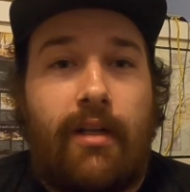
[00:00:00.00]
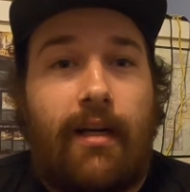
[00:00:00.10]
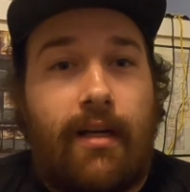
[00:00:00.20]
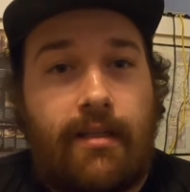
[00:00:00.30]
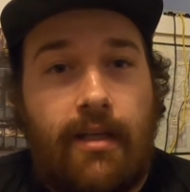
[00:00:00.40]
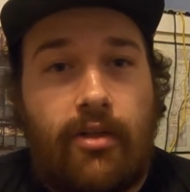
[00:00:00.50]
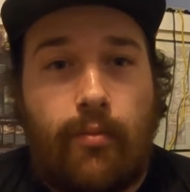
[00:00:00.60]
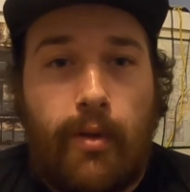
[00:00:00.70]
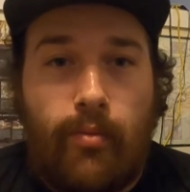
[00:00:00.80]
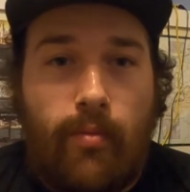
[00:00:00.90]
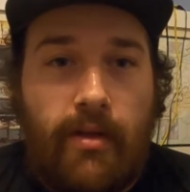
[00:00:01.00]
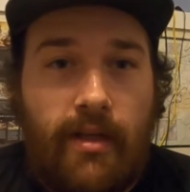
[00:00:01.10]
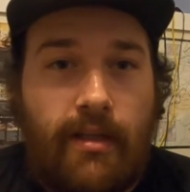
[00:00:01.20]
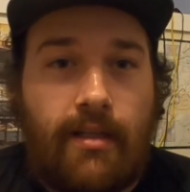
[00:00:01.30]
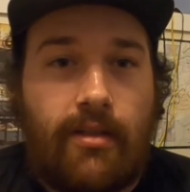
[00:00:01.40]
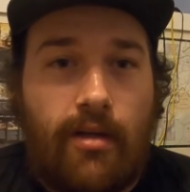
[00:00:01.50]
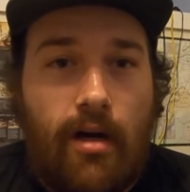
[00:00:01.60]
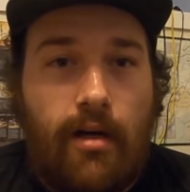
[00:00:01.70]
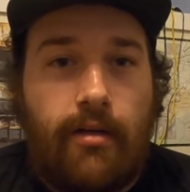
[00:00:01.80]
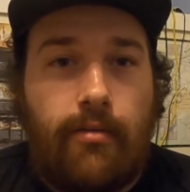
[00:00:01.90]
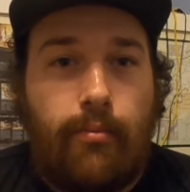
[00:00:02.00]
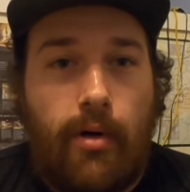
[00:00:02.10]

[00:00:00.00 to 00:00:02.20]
like I said, some people may think that's a con,